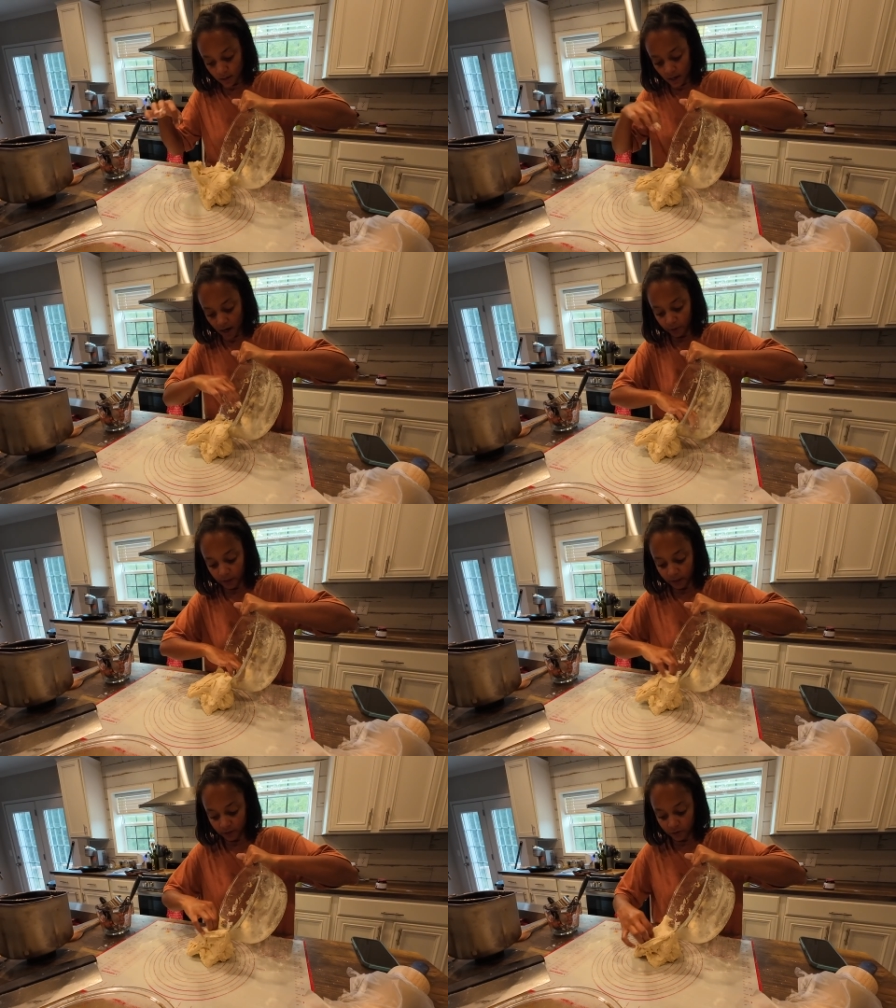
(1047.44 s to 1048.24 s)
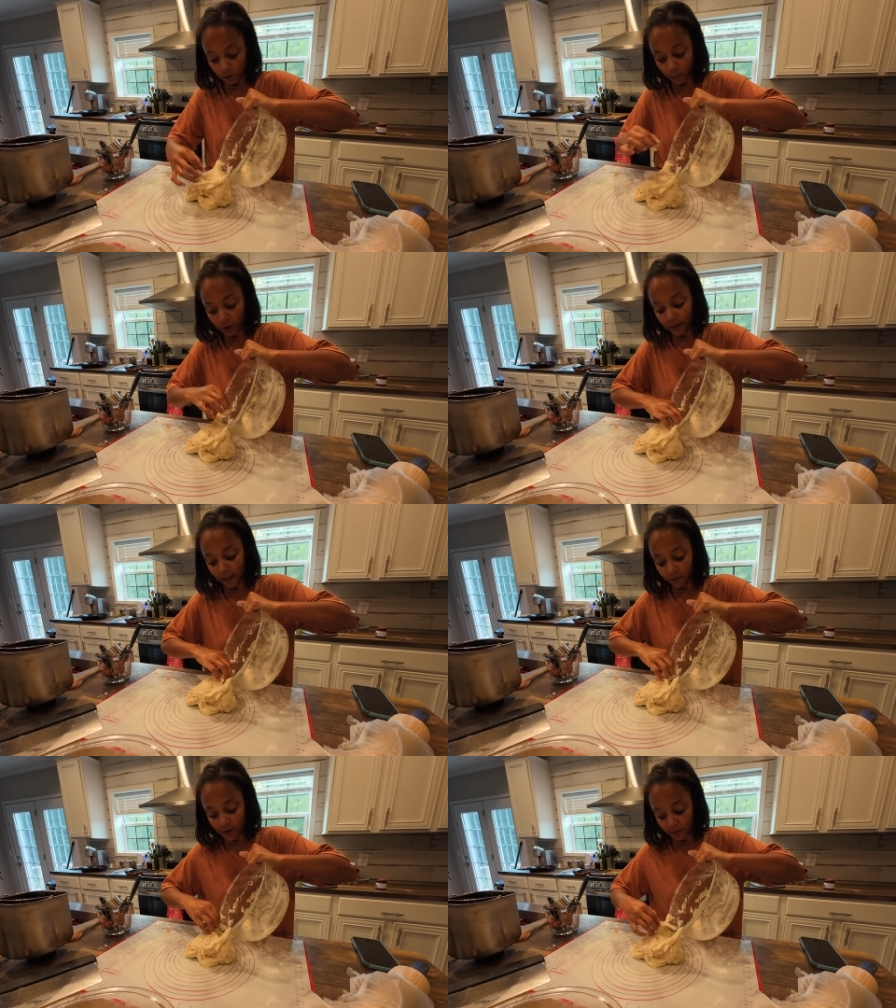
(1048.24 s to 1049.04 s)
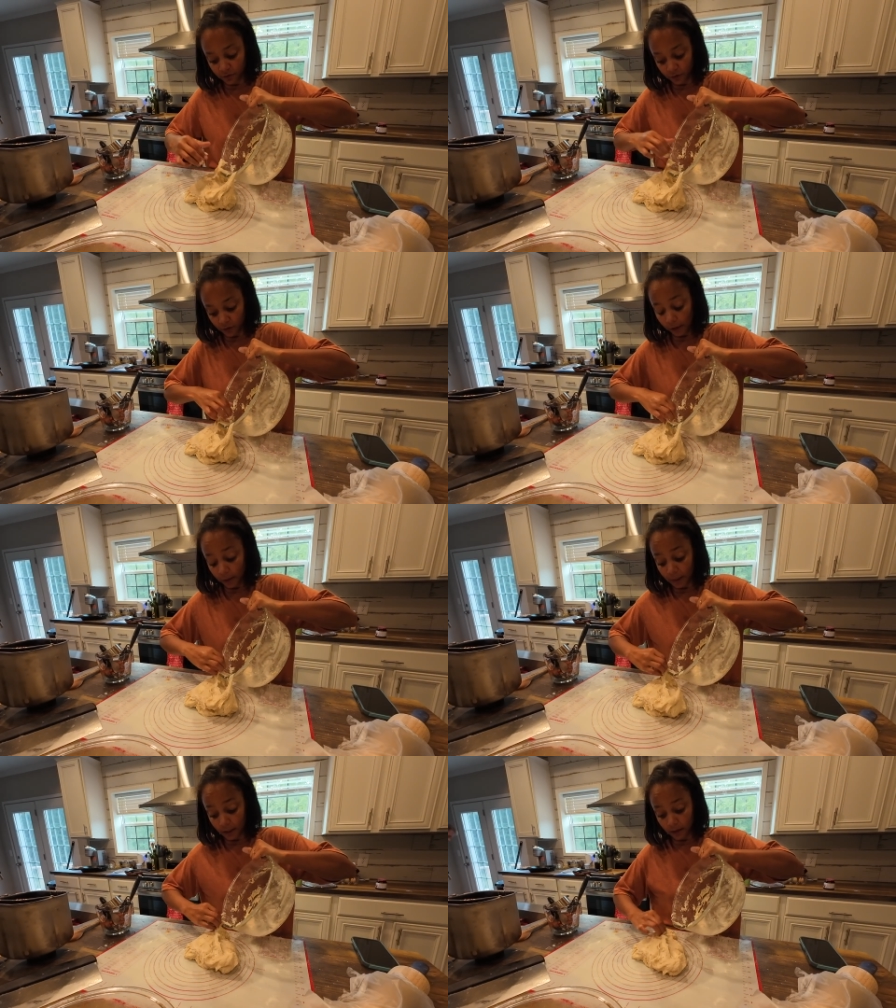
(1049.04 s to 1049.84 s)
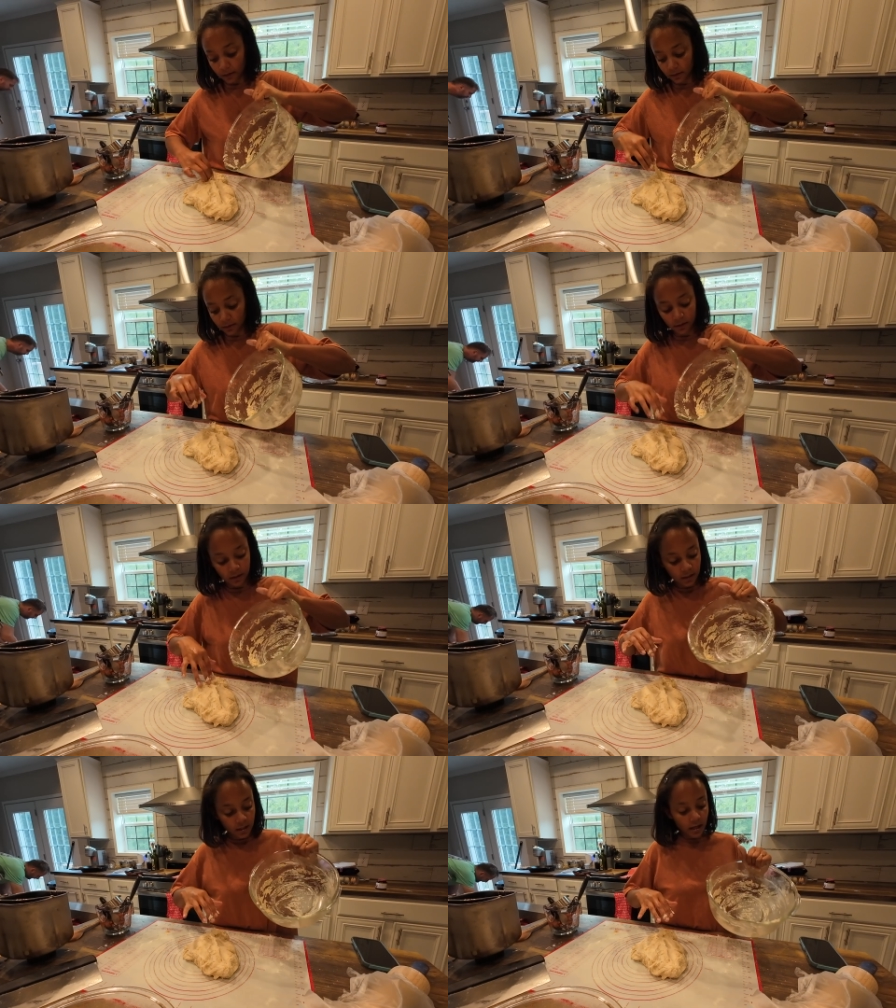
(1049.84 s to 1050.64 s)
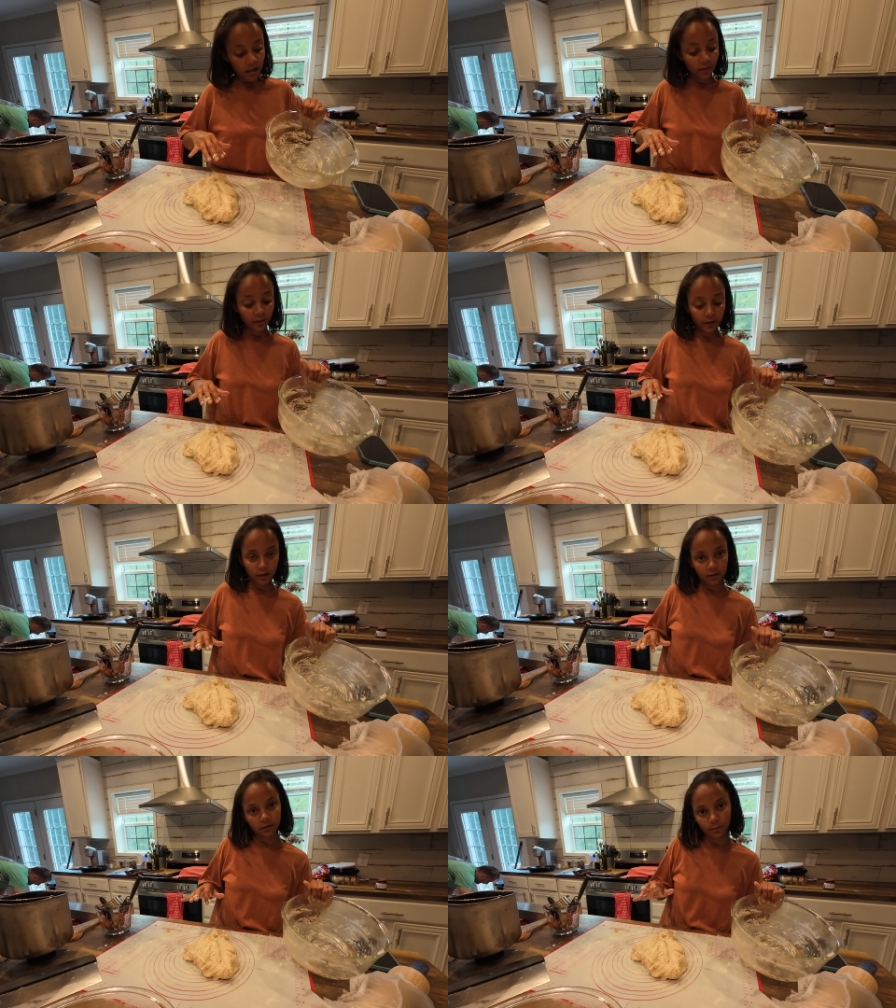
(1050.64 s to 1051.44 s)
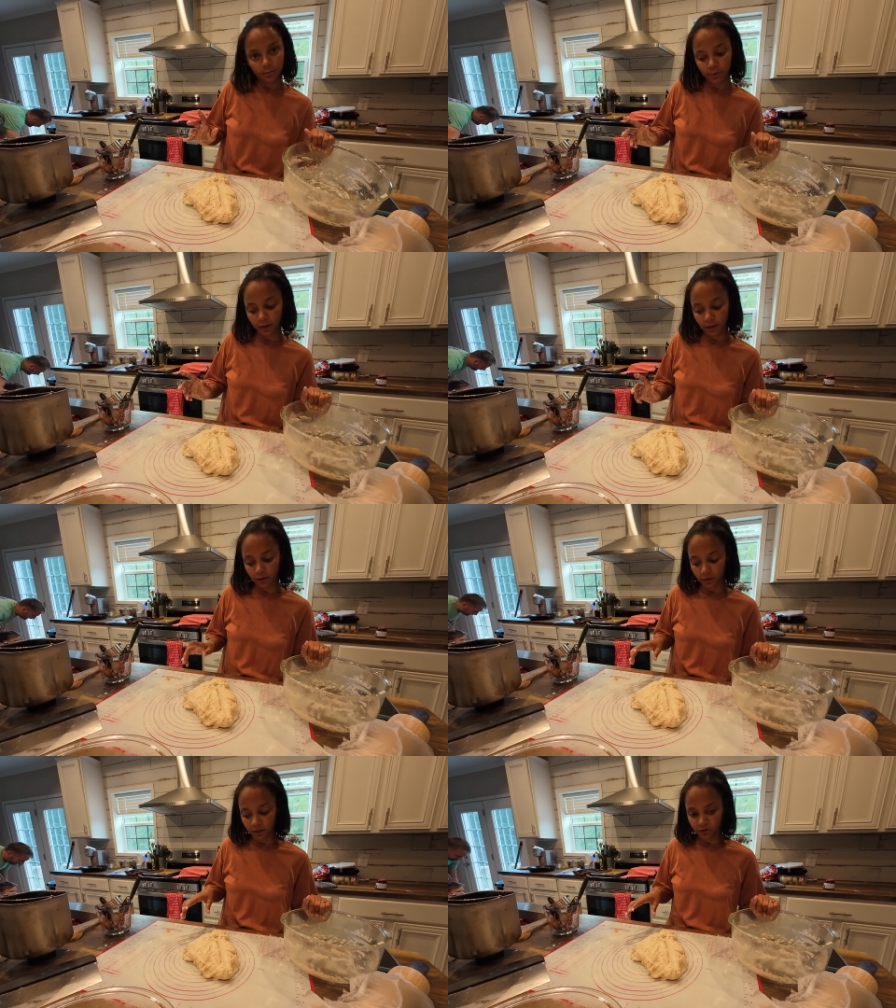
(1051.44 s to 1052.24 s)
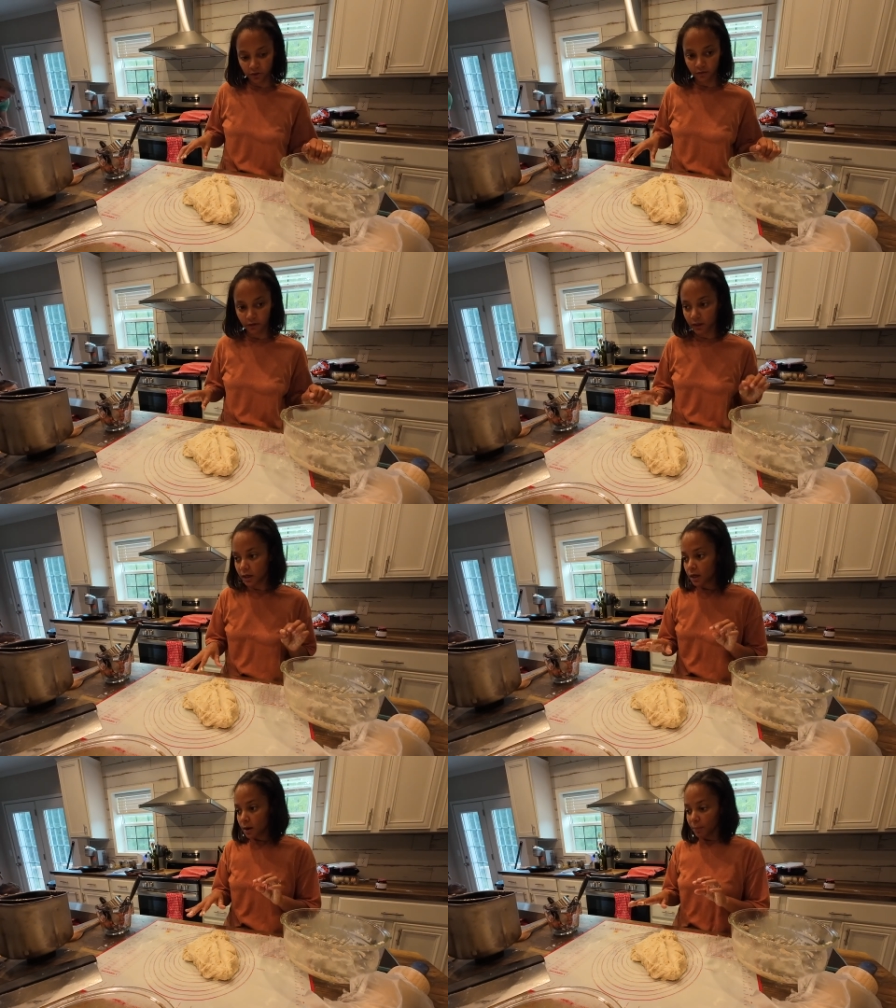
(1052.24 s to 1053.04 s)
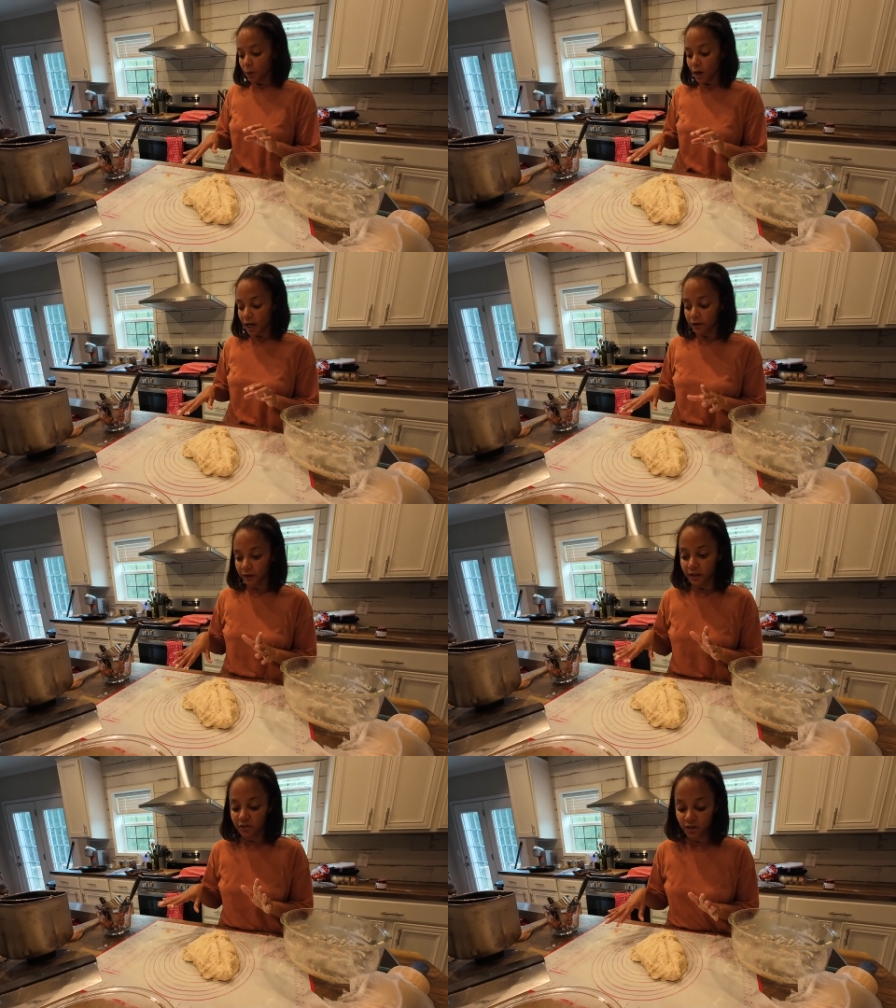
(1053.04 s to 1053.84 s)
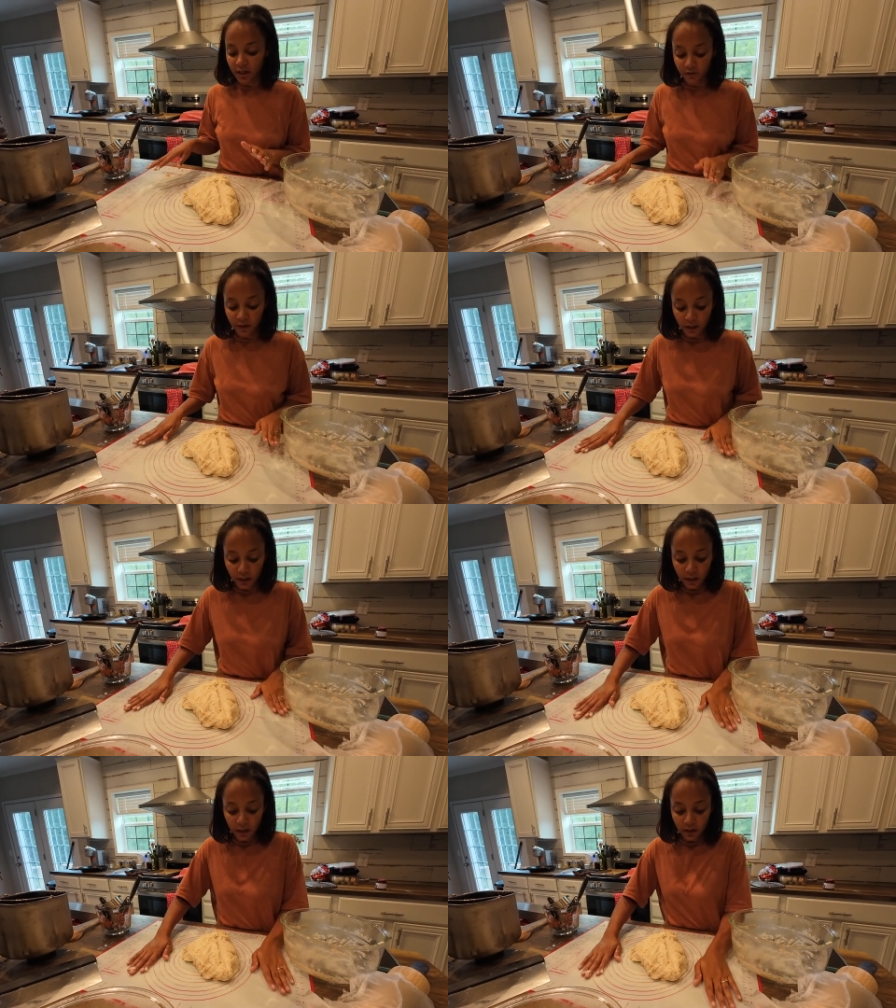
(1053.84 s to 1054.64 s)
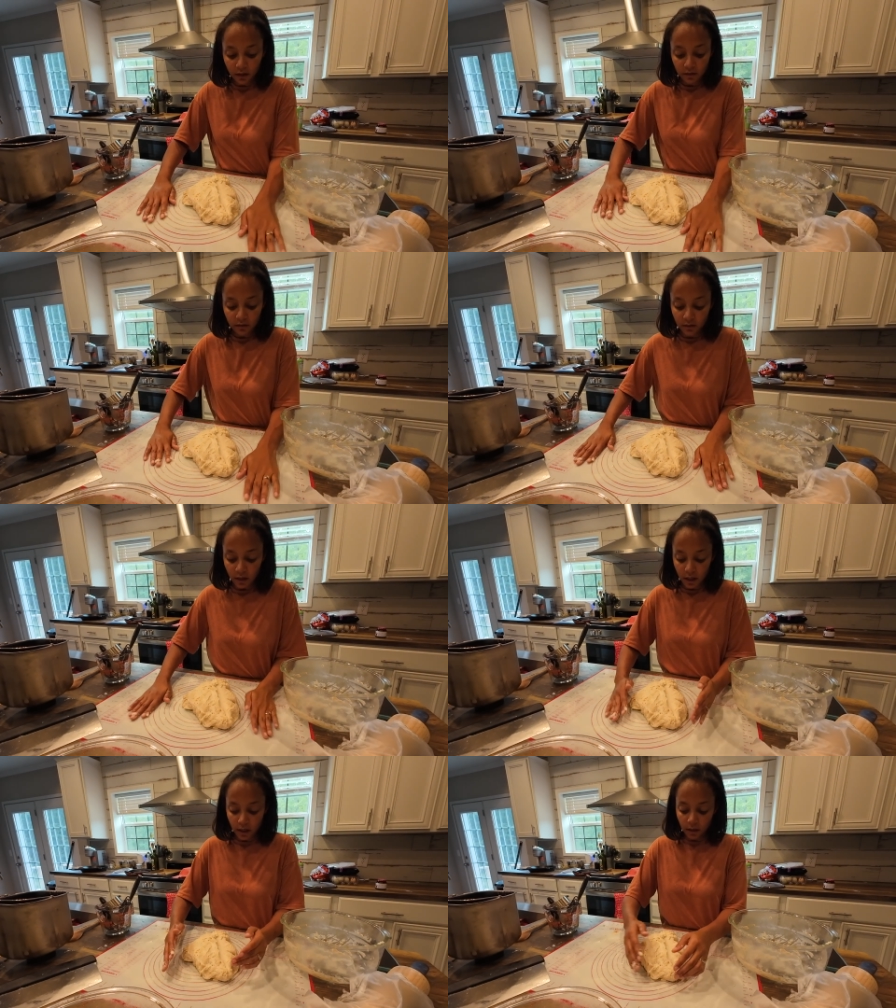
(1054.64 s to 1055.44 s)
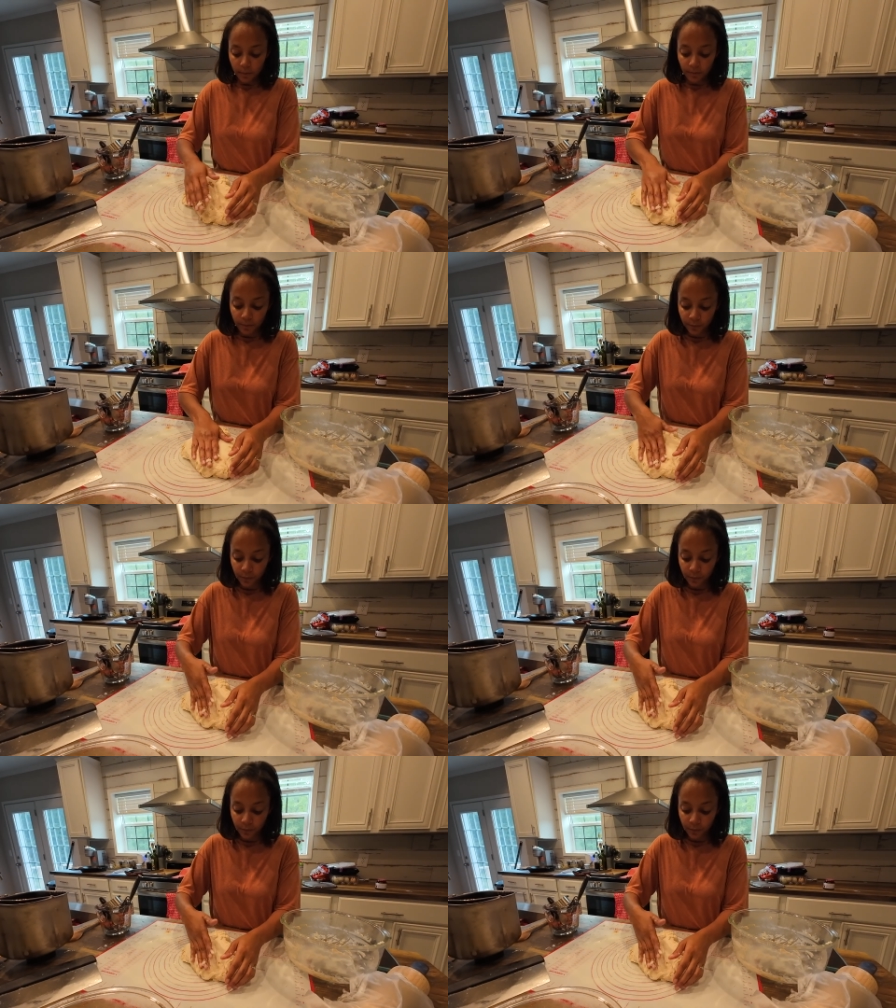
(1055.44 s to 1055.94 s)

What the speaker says: our Dutch, or we're going to let it rest for 30 minutes and then put it in our Dutch oven. But while the Dutch oven is, I'm